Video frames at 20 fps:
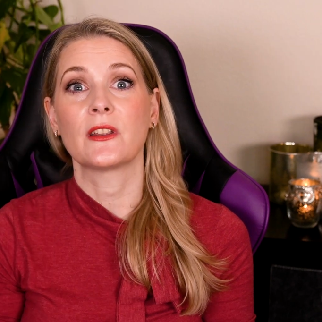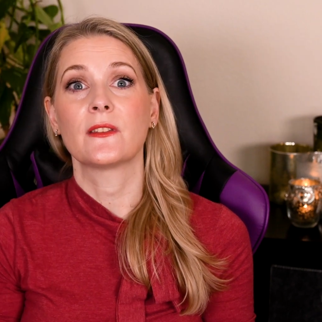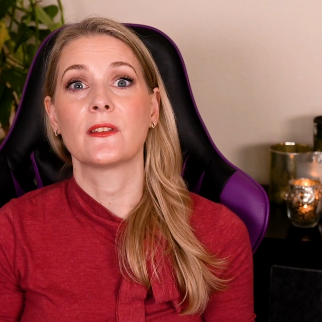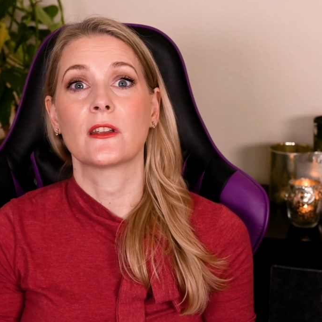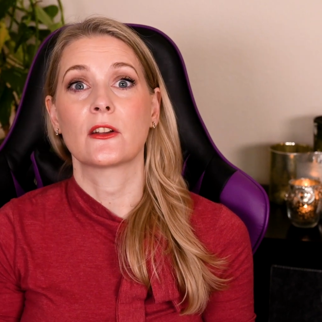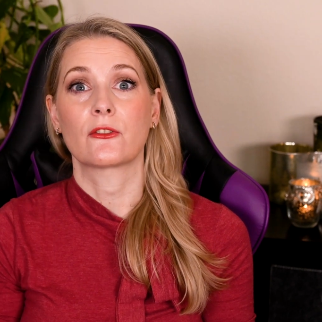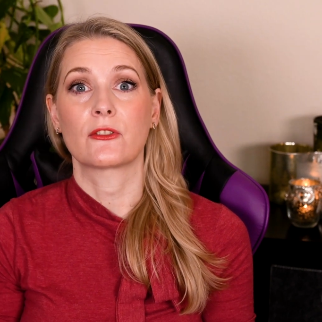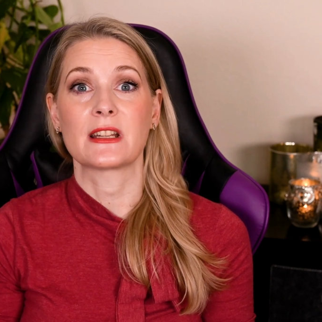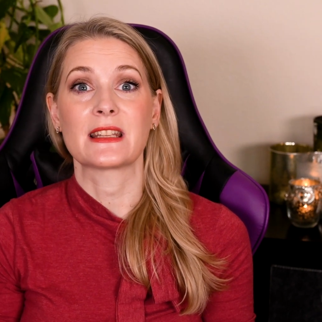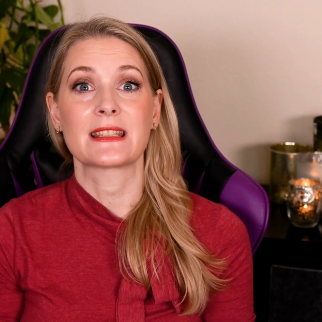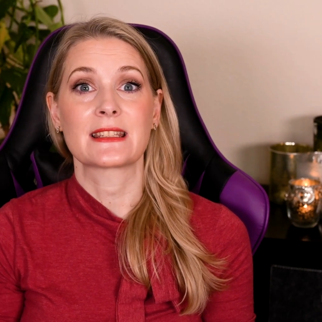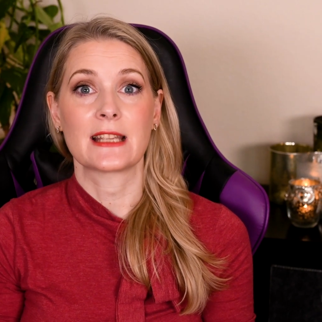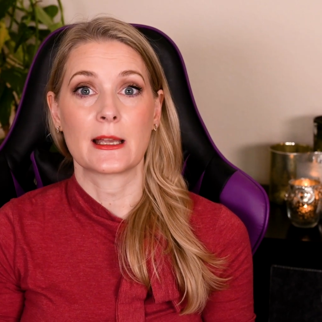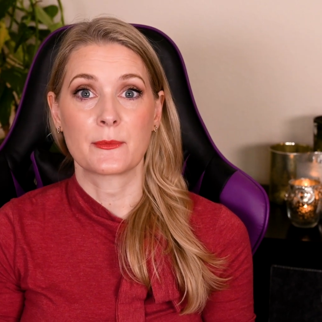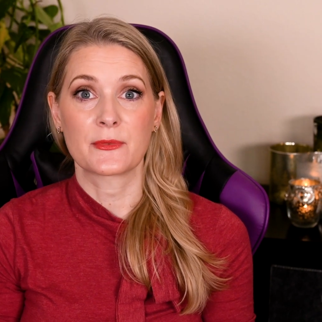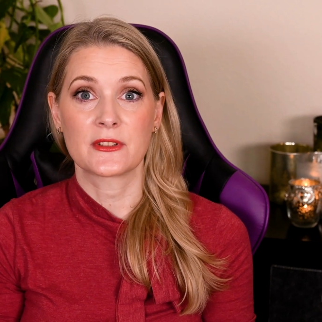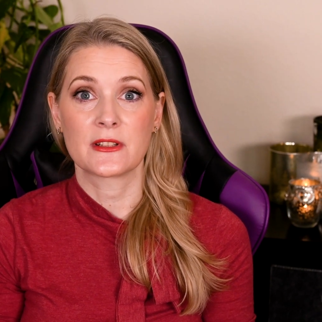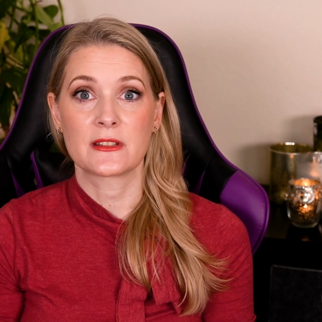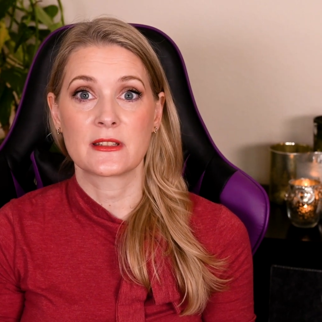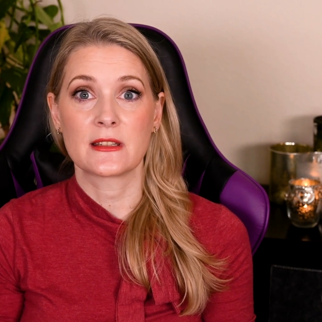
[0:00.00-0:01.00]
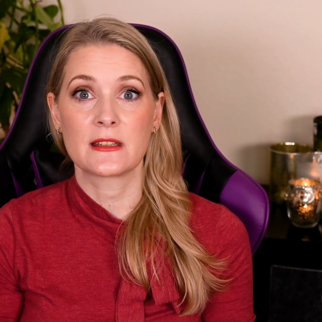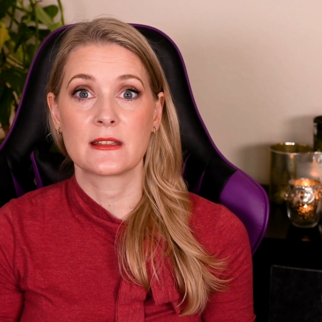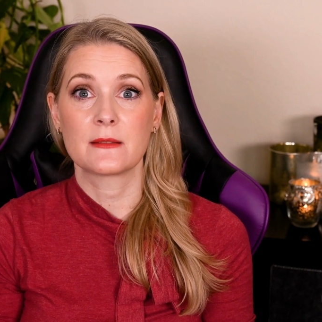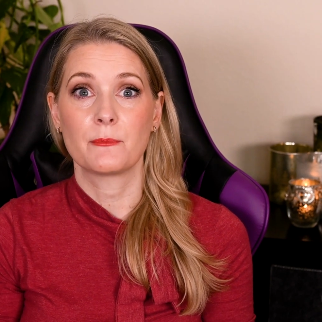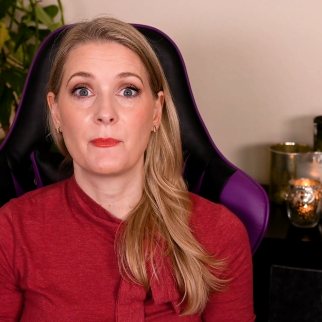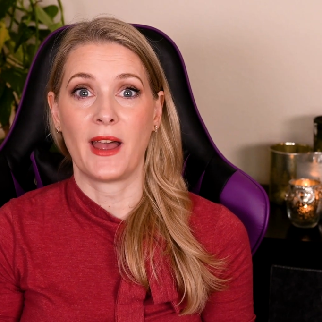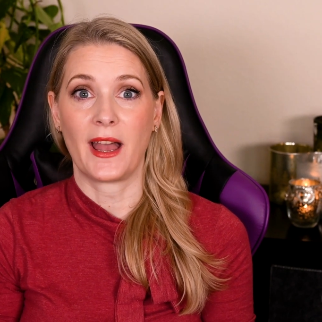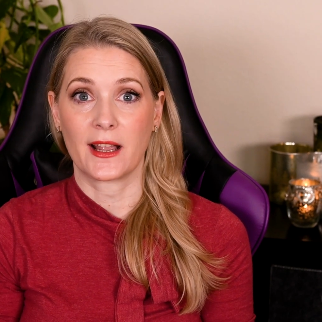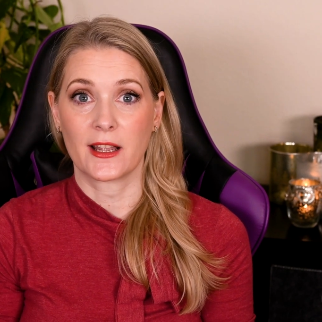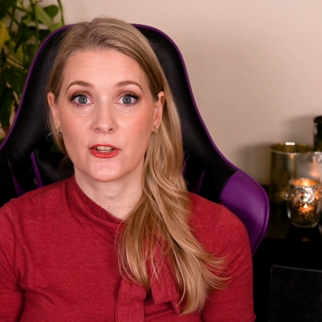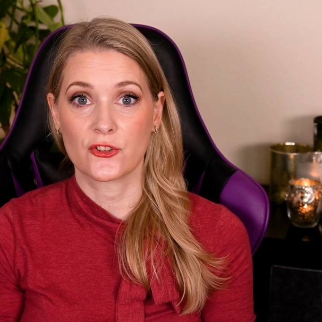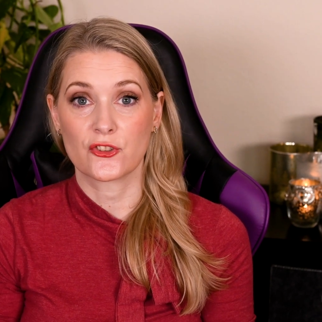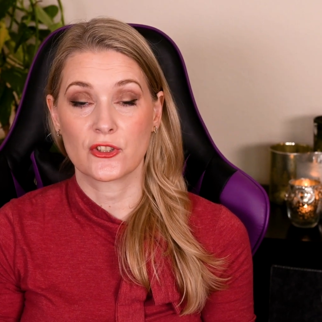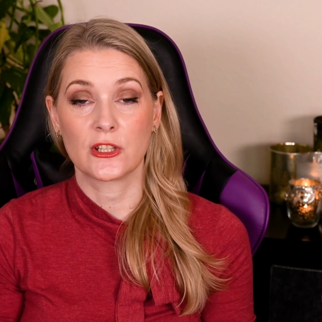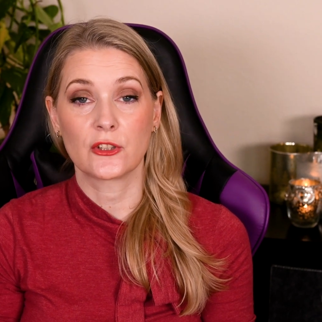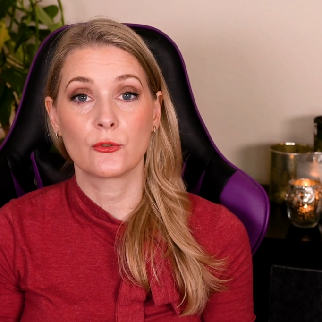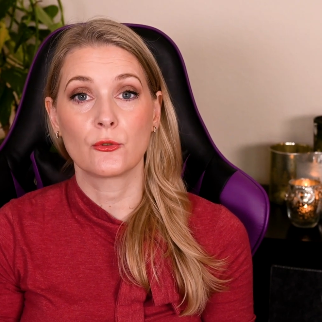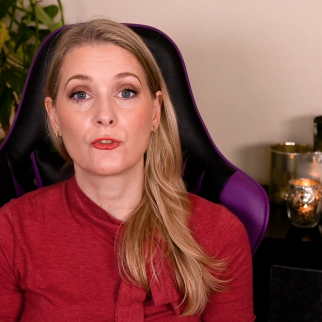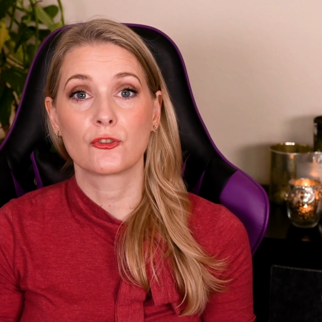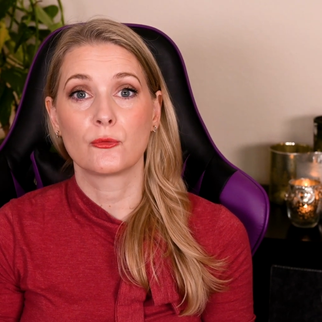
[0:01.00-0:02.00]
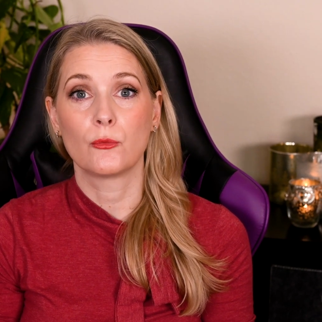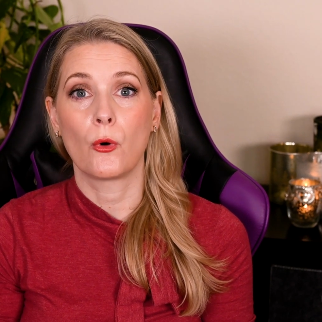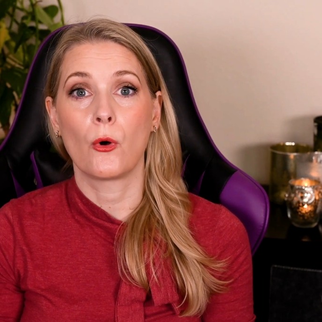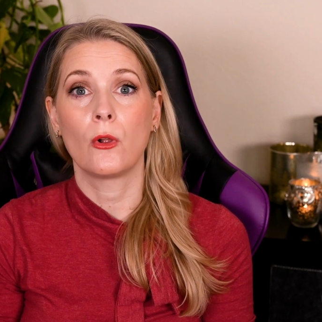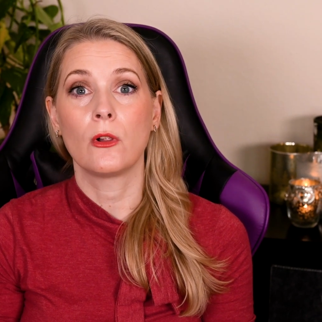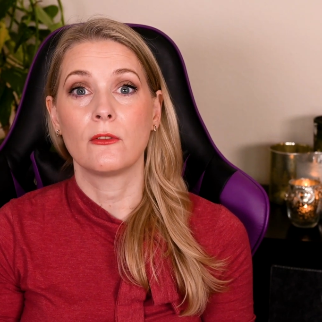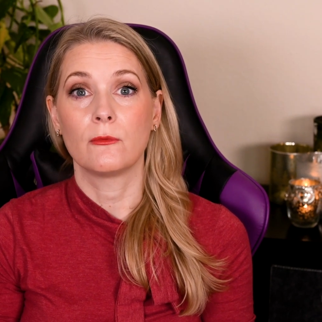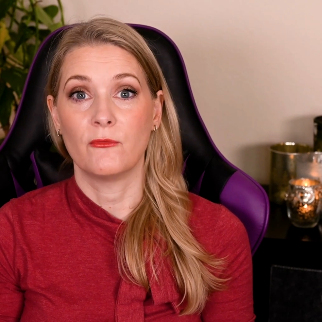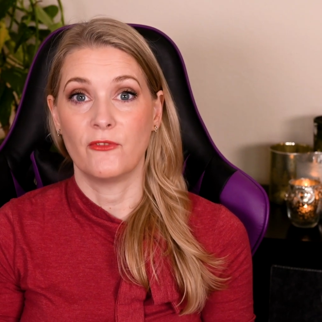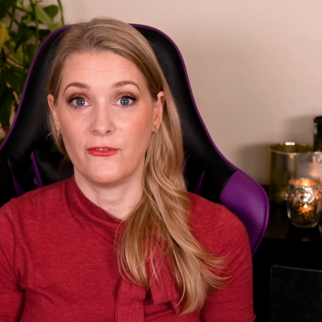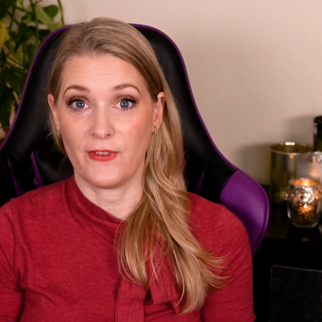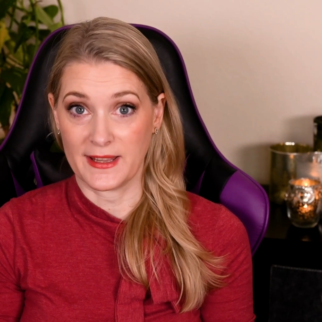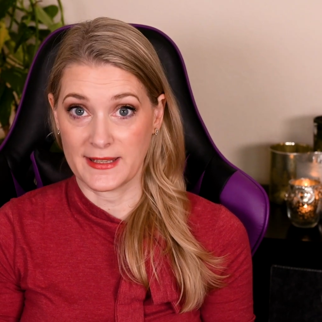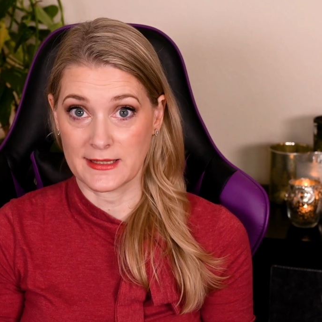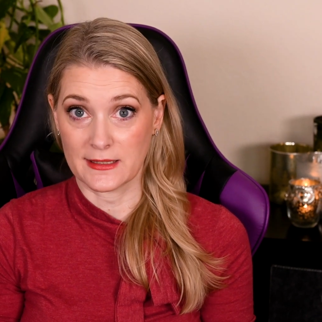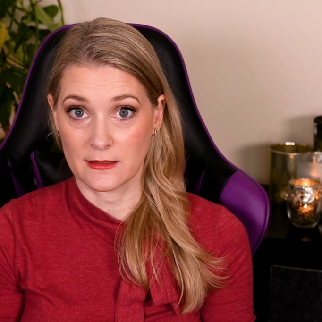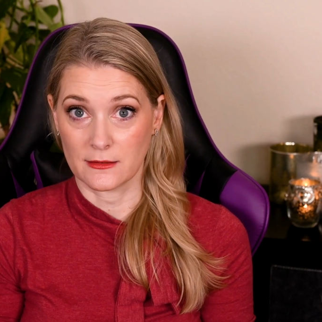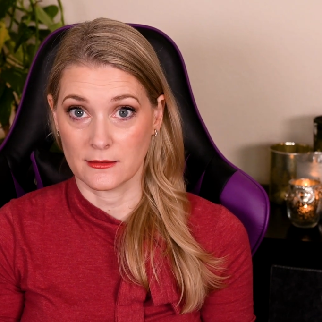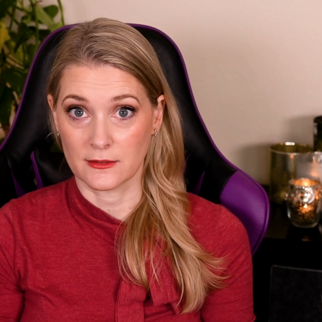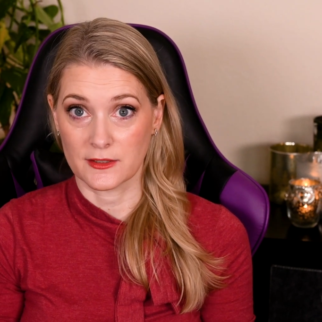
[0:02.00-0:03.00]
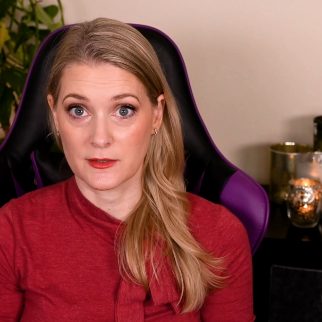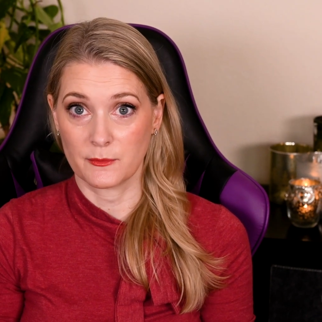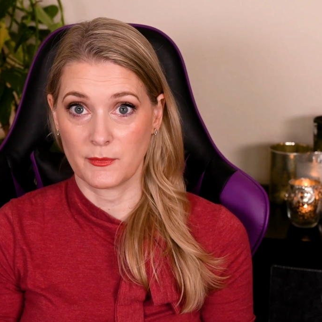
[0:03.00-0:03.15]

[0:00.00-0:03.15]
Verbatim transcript: secretes substances packaged into small vesicles,